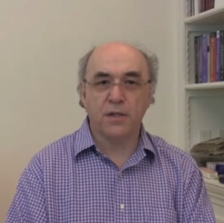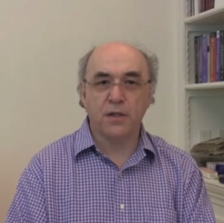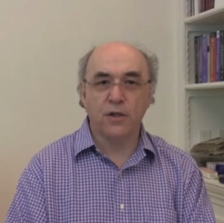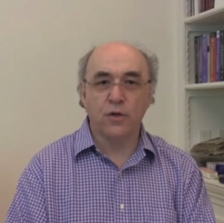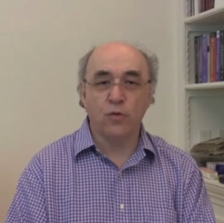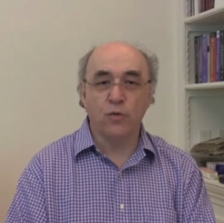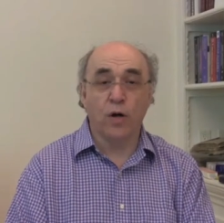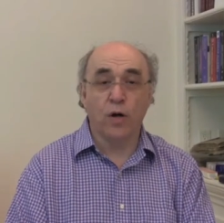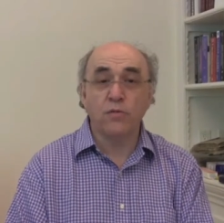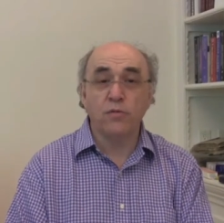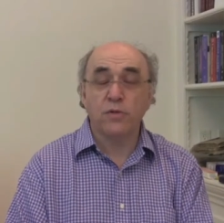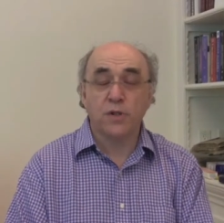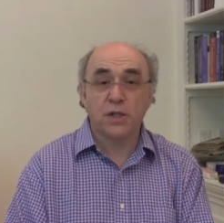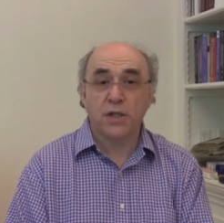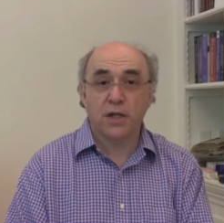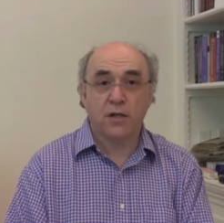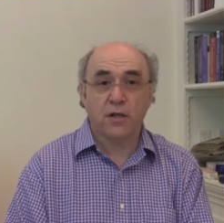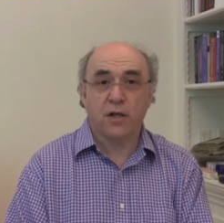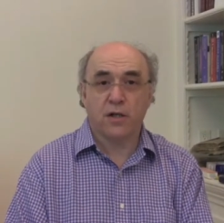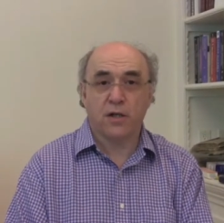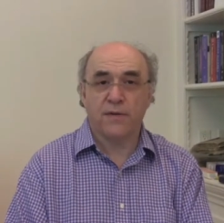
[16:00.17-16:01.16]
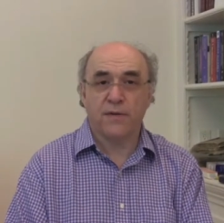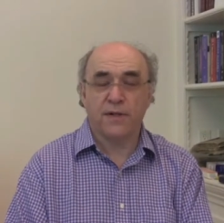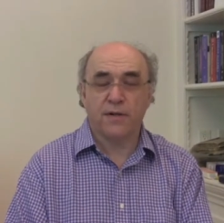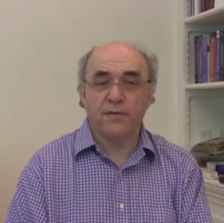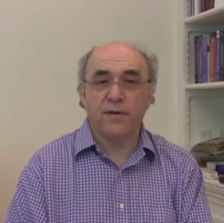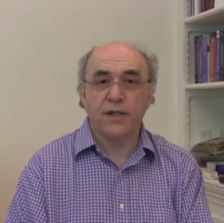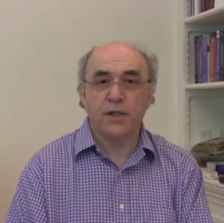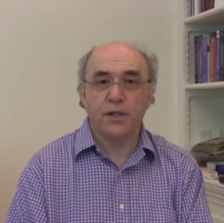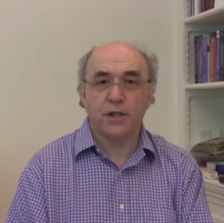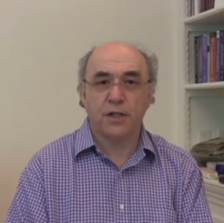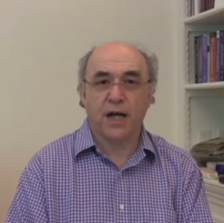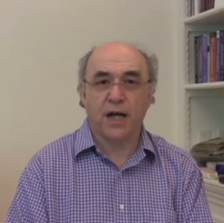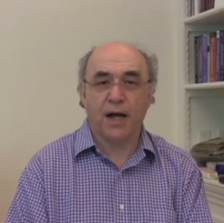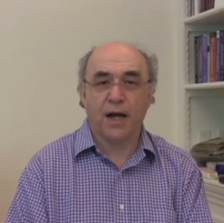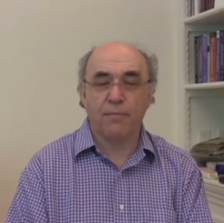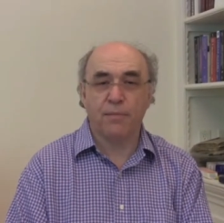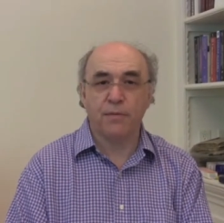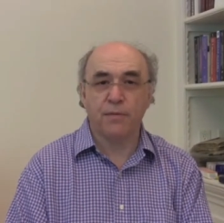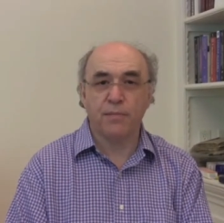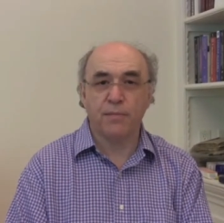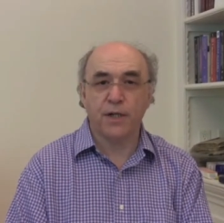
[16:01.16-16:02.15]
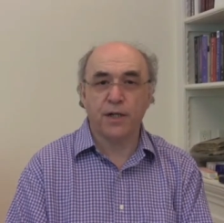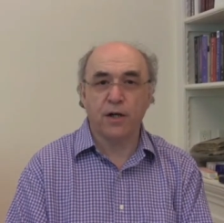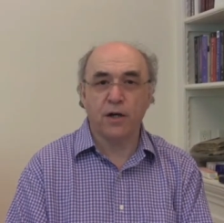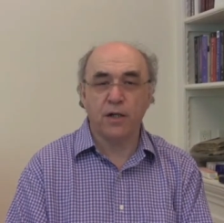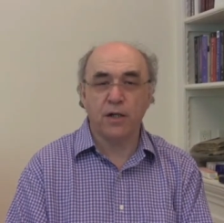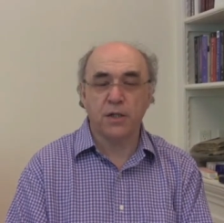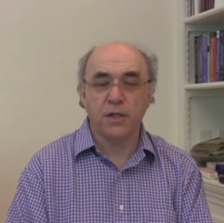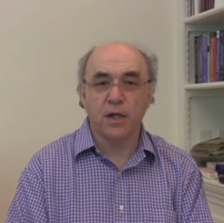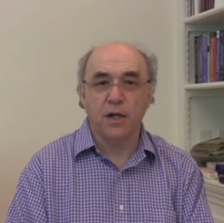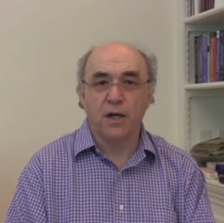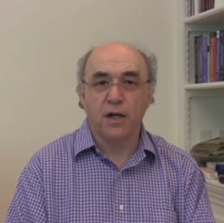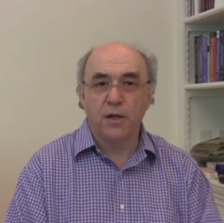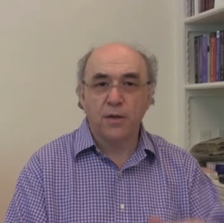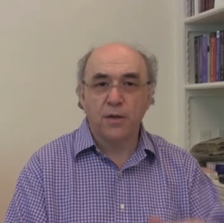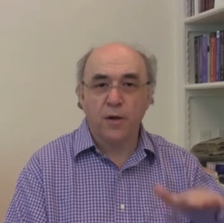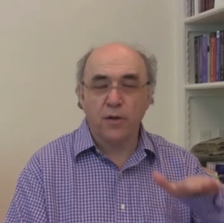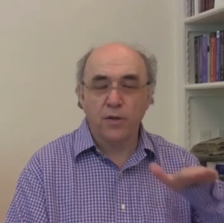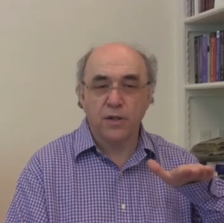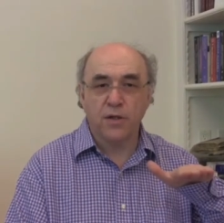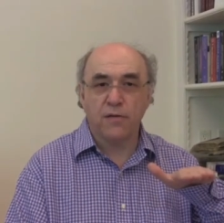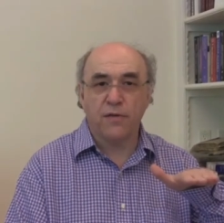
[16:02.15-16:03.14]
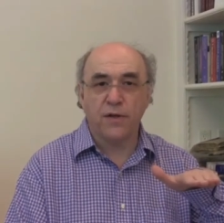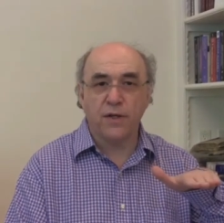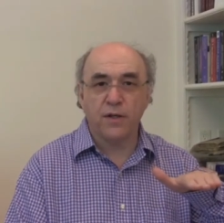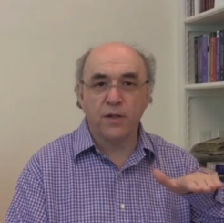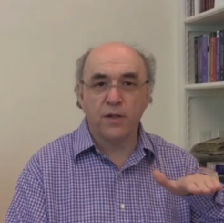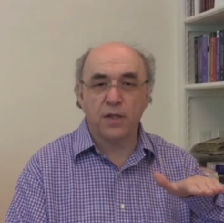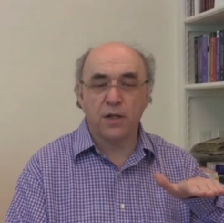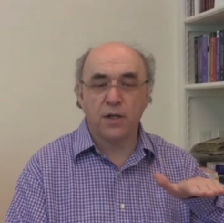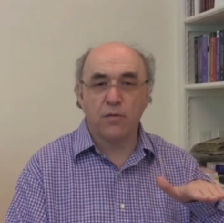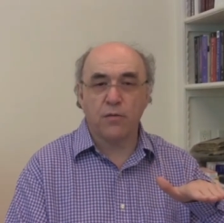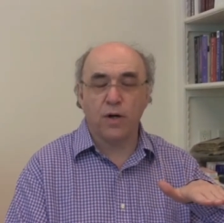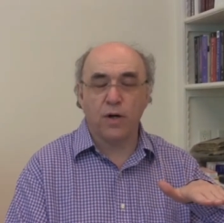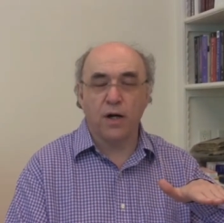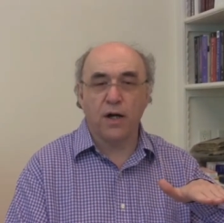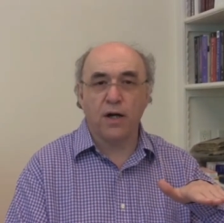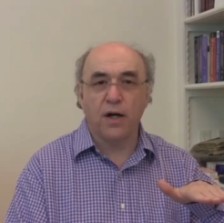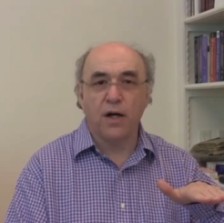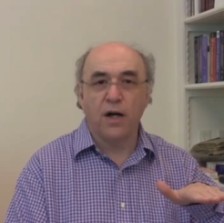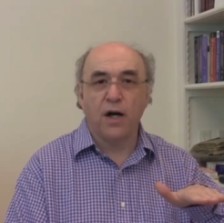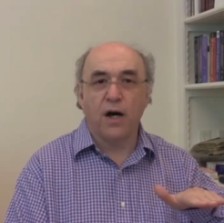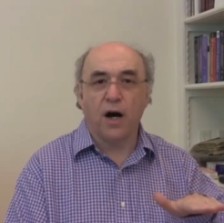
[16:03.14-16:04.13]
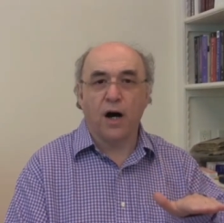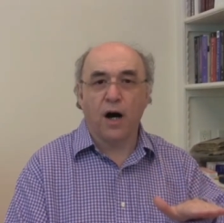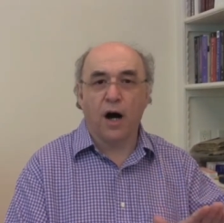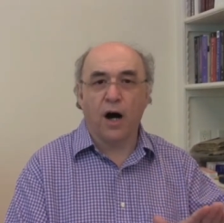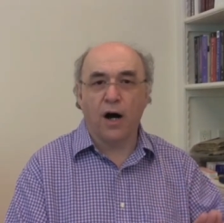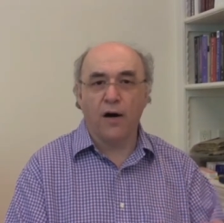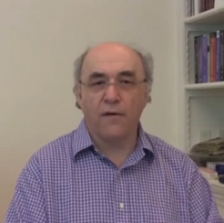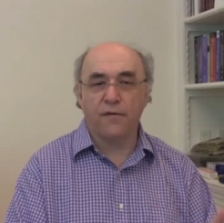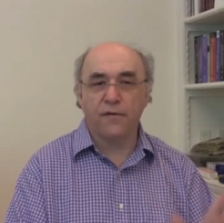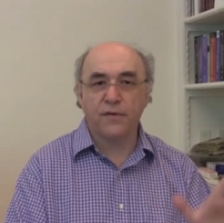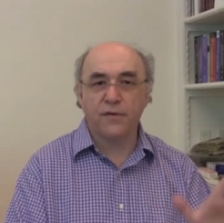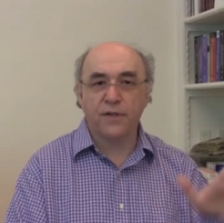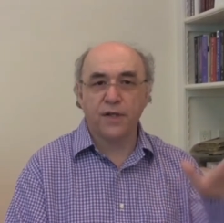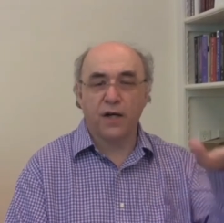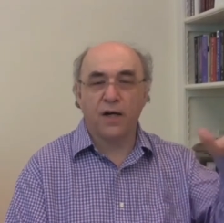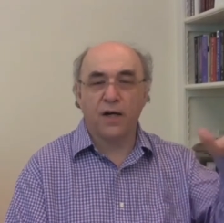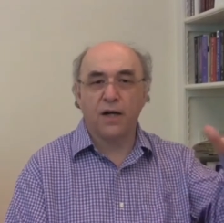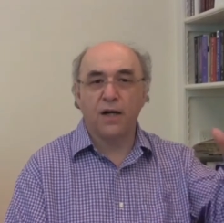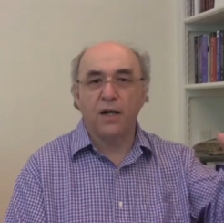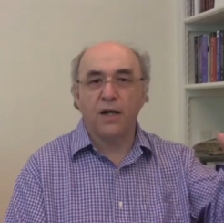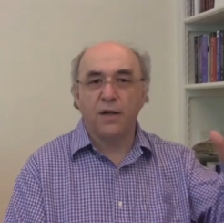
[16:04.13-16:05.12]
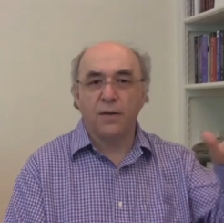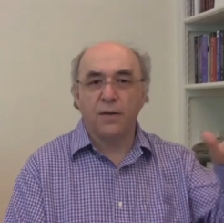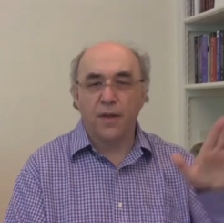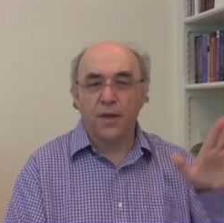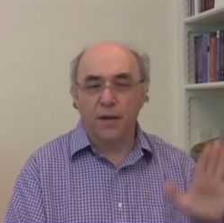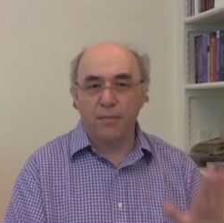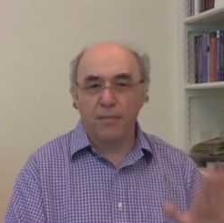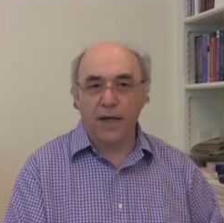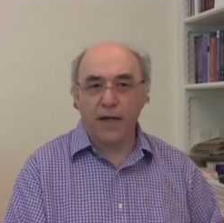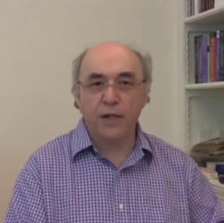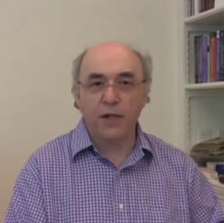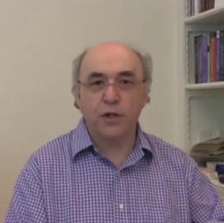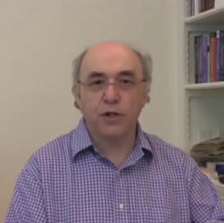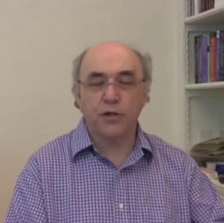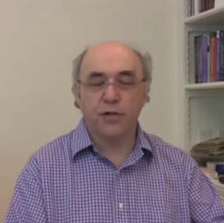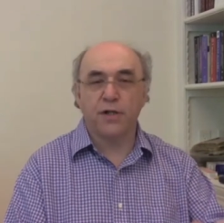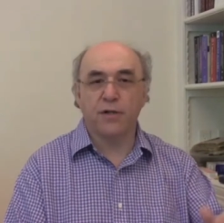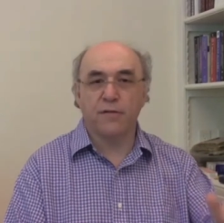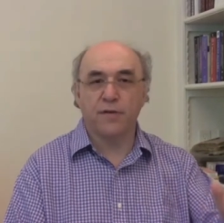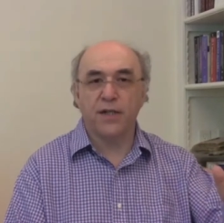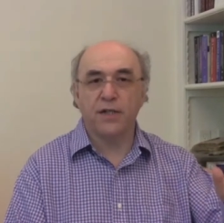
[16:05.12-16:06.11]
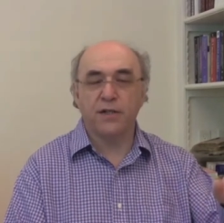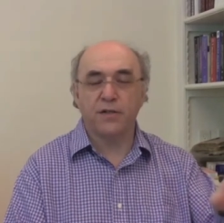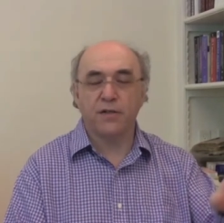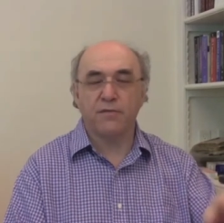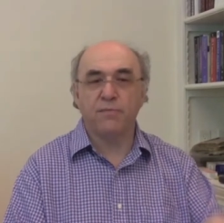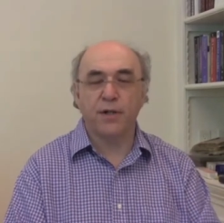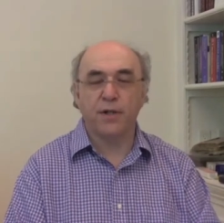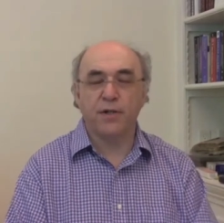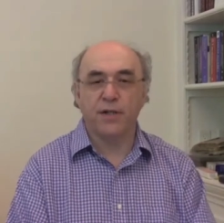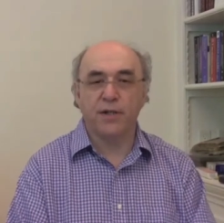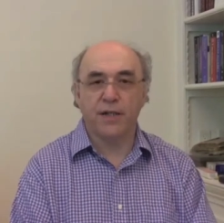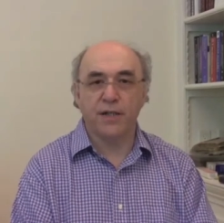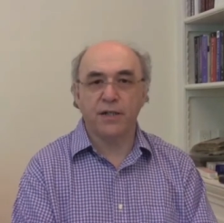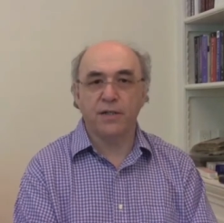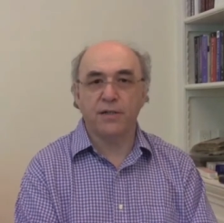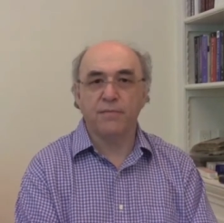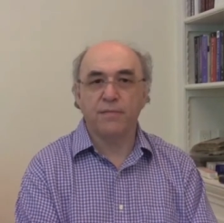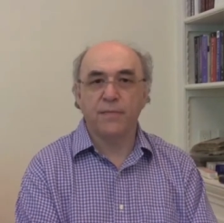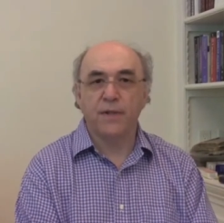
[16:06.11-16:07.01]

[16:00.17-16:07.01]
that you won't see a lot of innovation happen, because those are fields that were after their major innovative period.